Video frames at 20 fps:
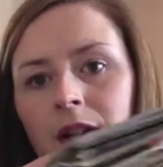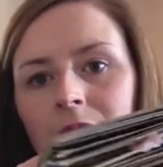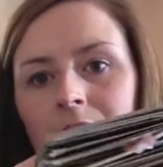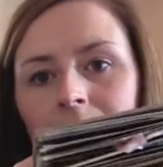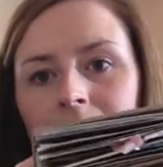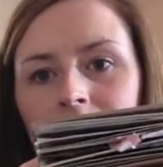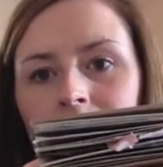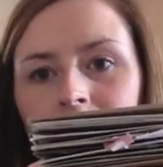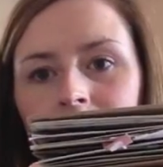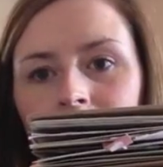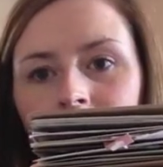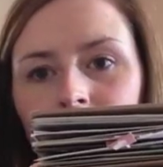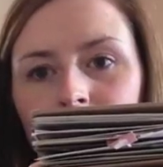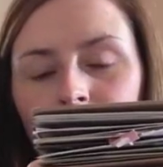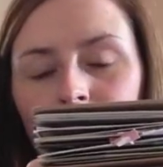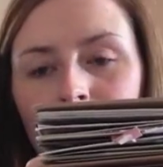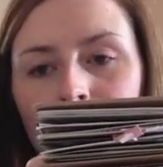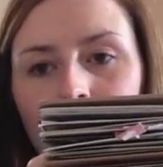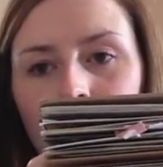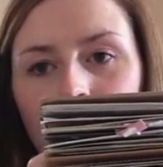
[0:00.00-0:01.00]
It's
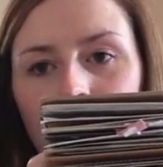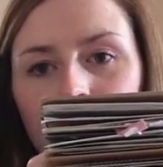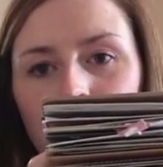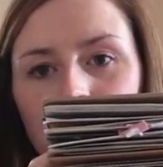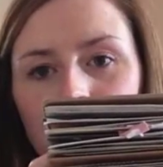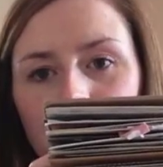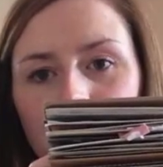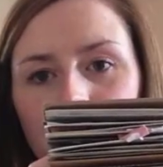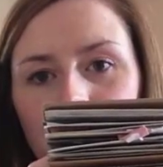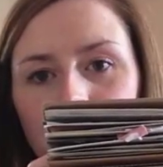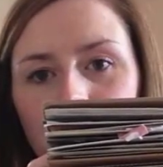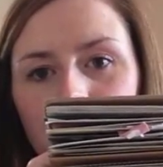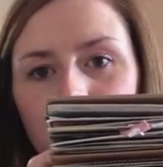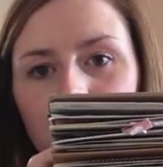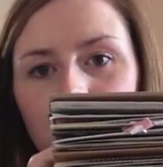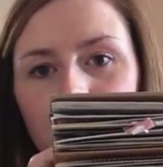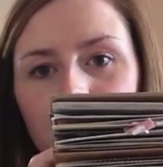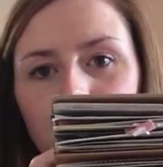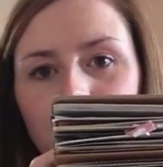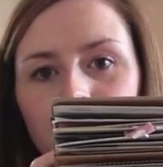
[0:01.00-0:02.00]
lovely and bulging,
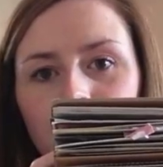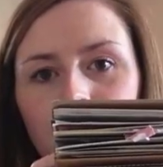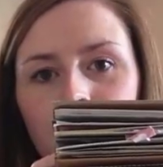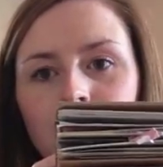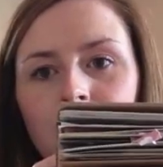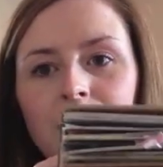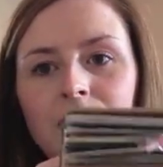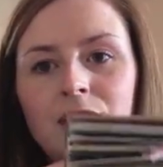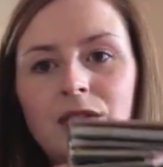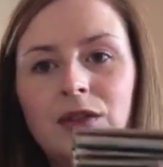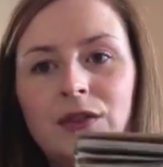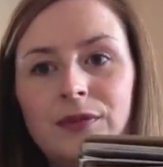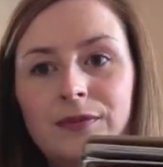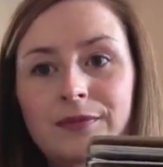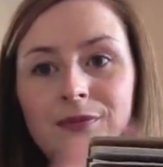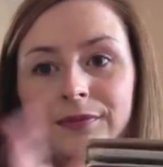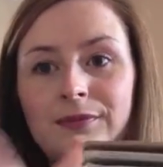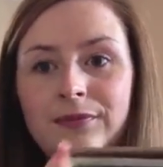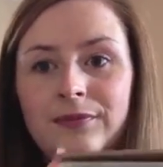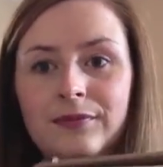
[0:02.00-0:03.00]
which
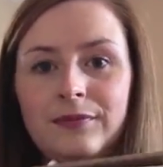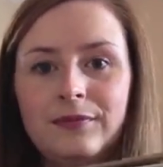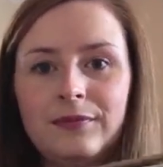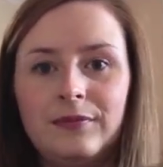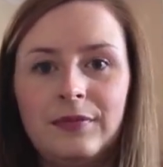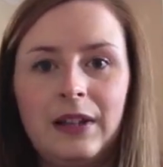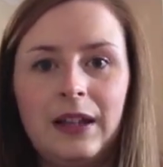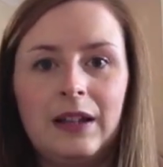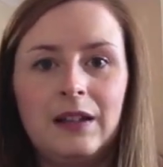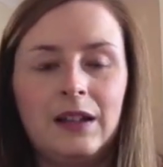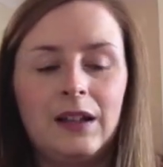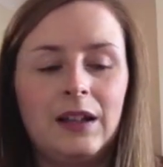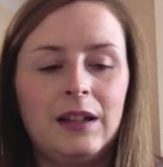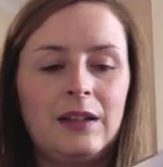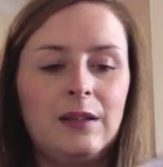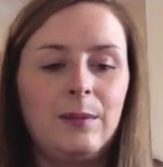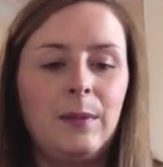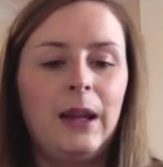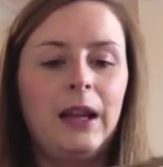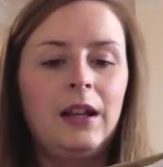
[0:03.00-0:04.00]

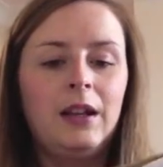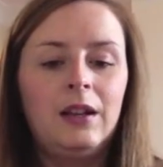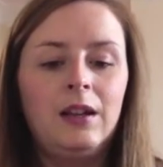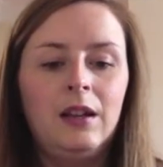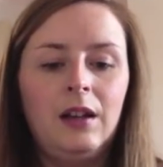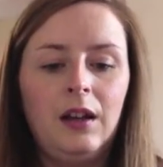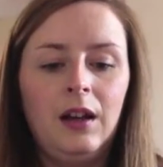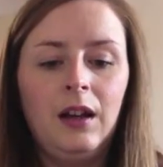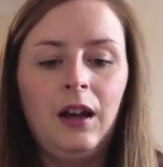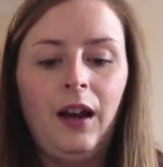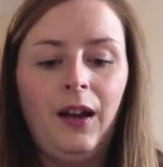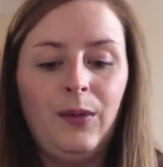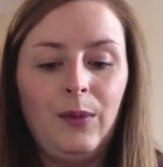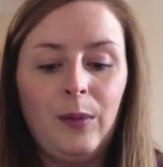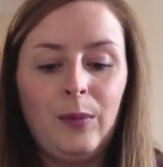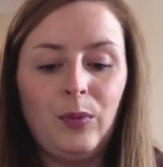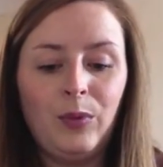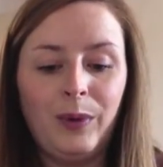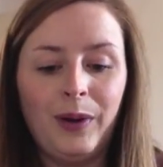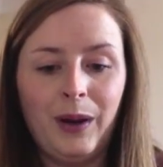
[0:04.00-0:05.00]
excites me. I
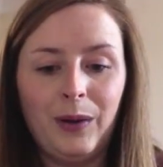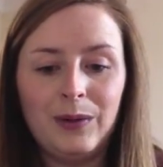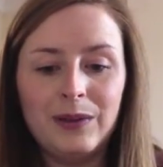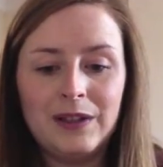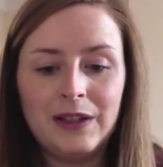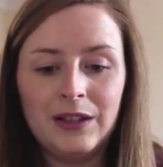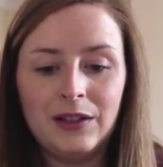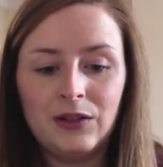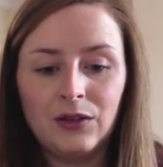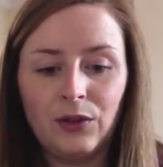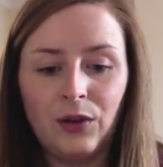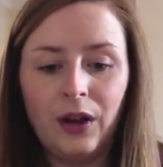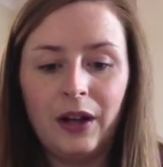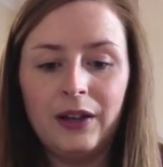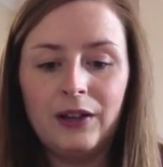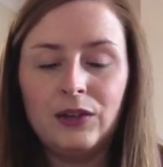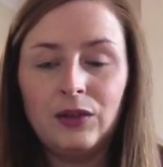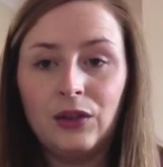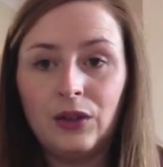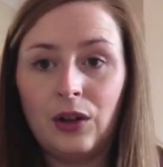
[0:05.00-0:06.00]
remember when I was little, I
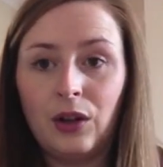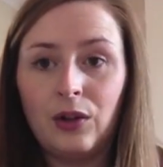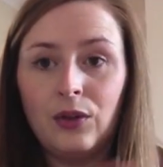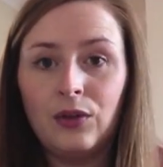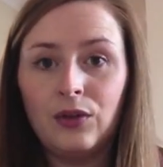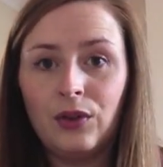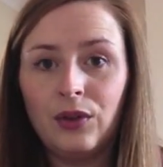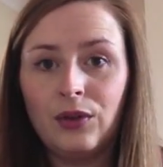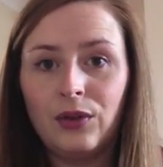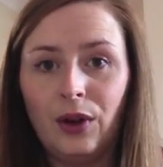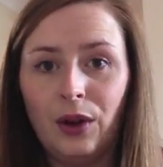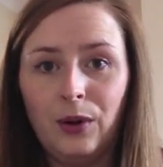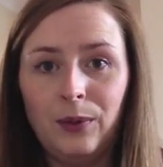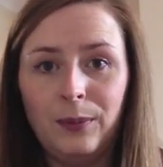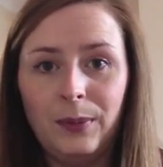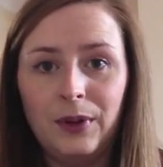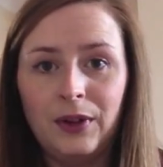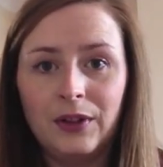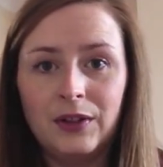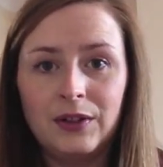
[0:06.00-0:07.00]
used to go through
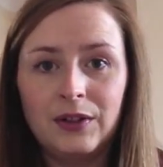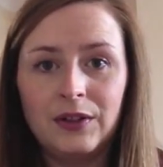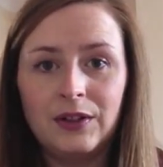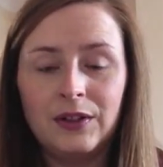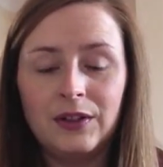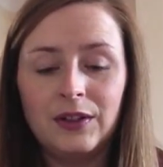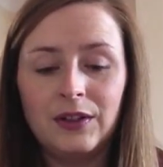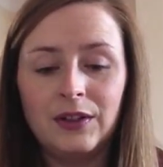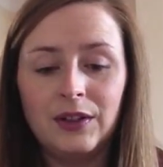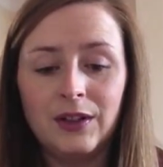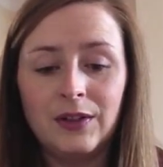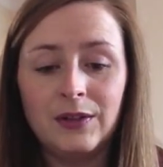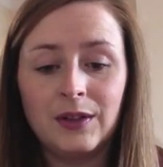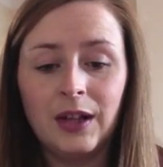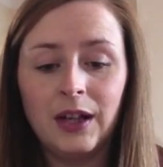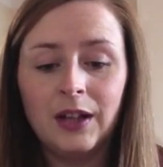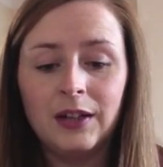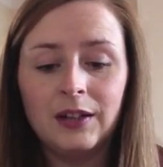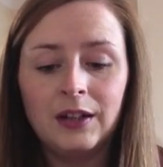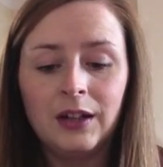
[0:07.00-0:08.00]
notebooks. This is so
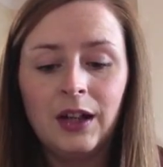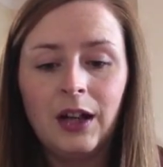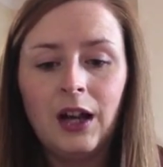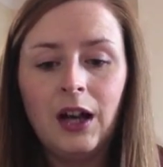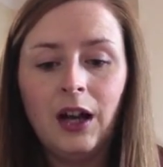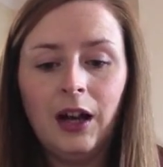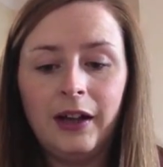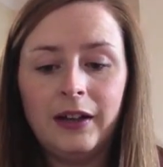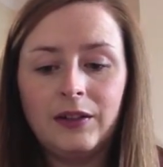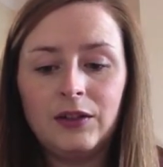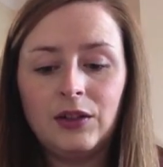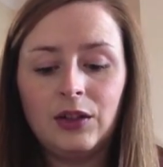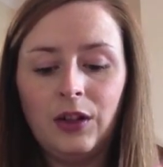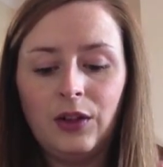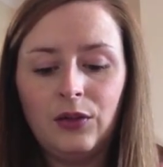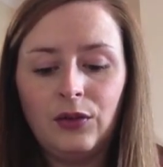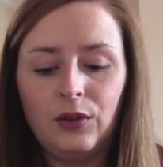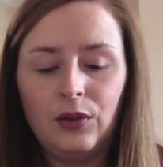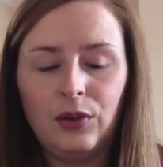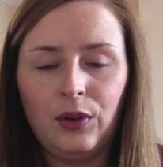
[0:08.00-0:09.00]
sad. I used to go
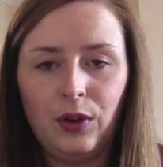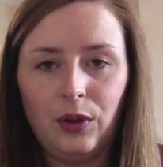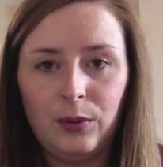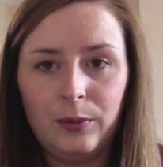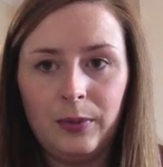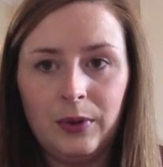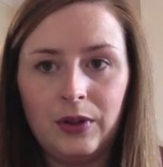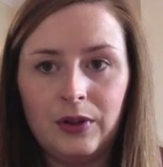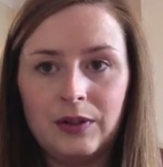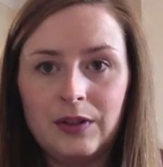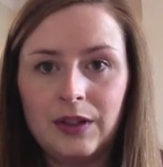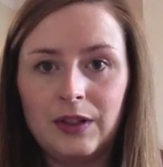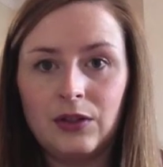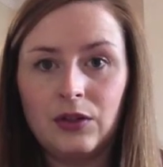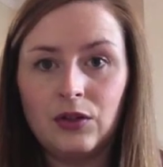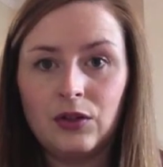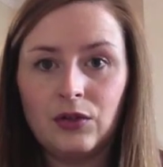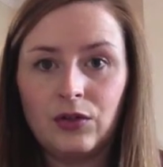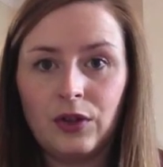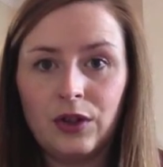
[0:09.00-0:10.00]
through notebooks and
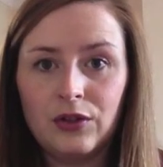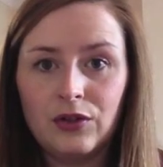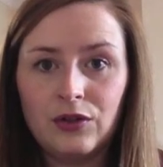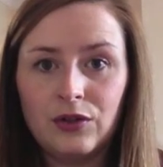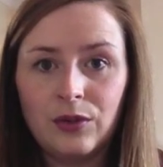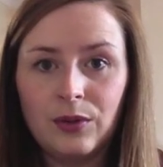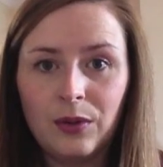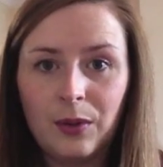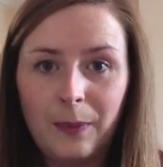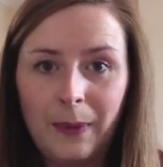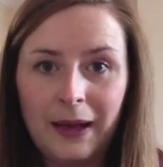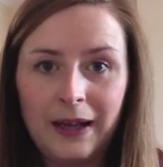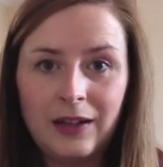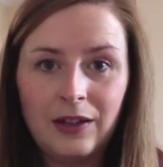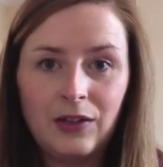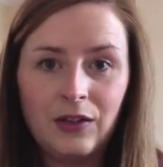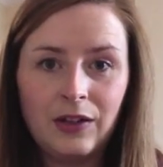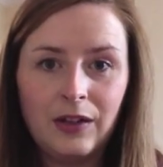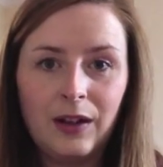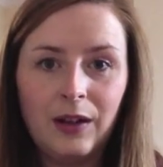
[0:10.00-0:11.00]
scrunch all the
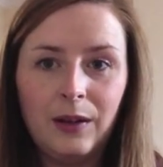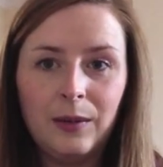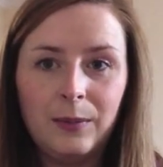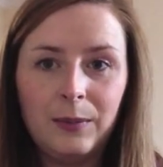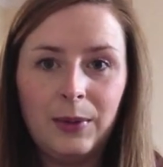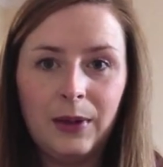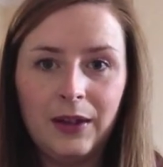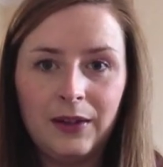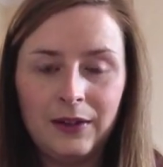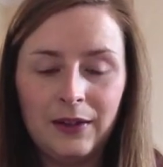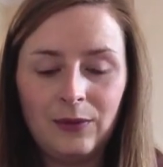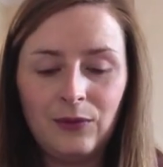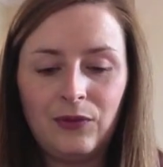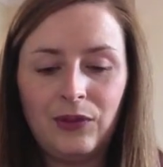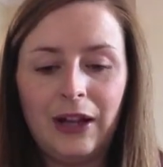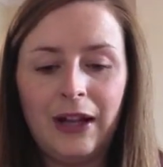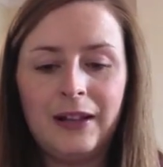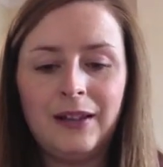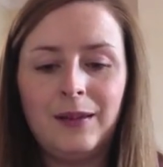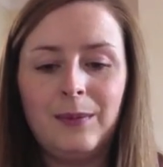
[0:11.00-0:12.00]
pages up and then
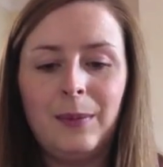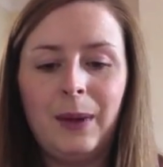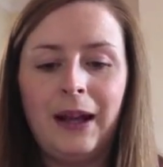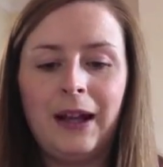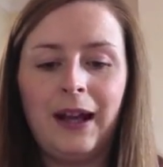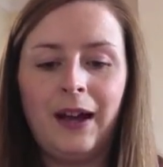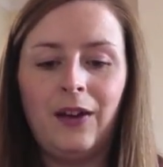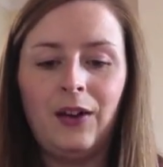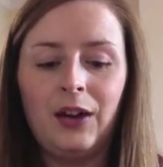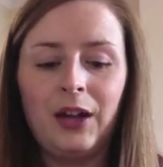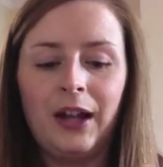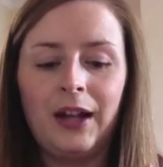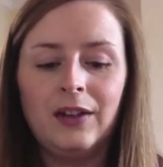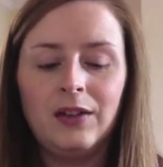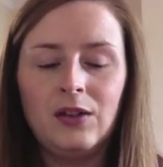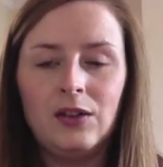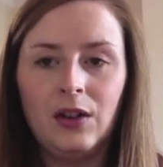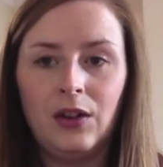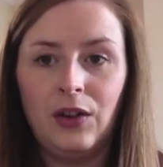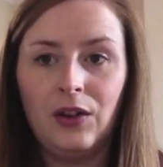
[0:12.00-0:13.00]
flatten them back out again
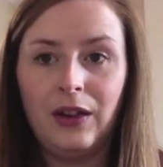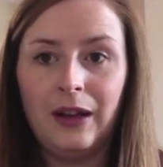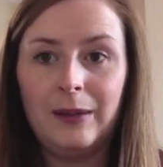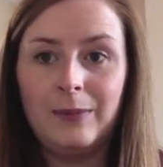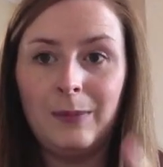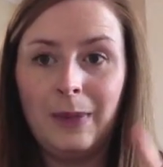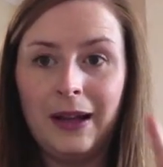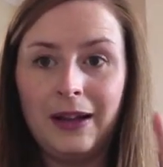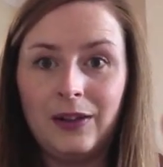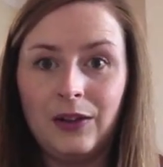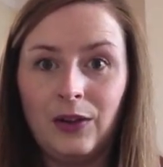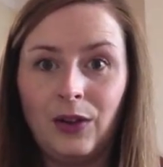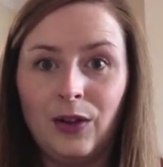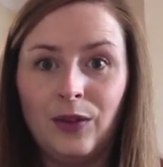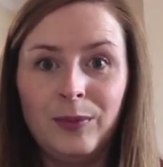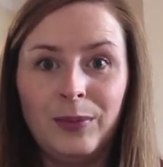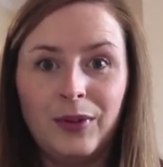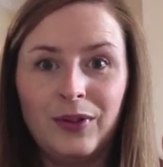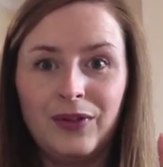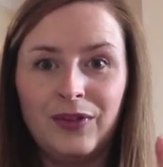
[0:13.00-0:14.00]
so that they'd make the
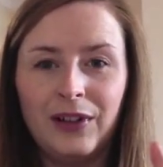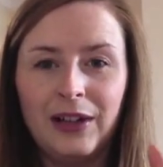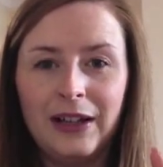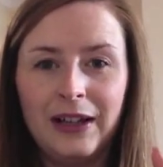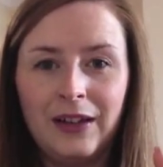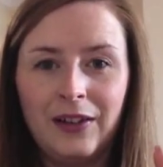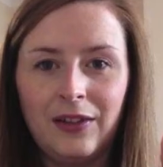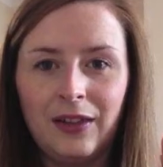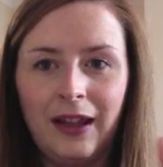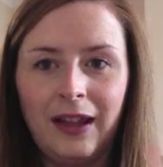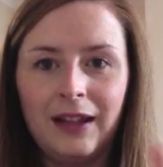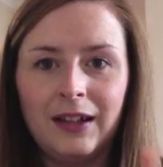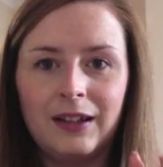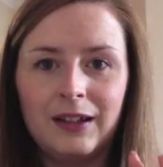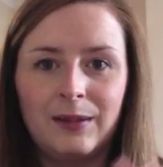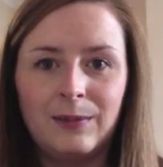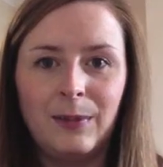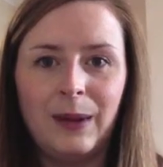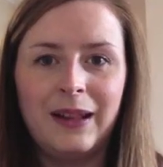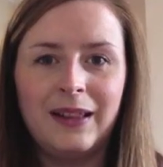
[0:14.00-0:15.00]
notebook really thick
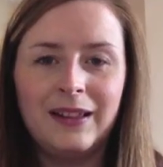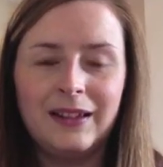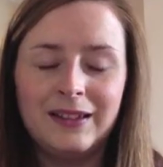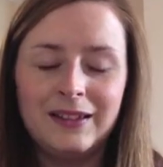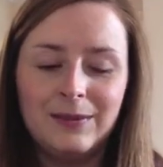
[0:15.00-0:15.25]
and make the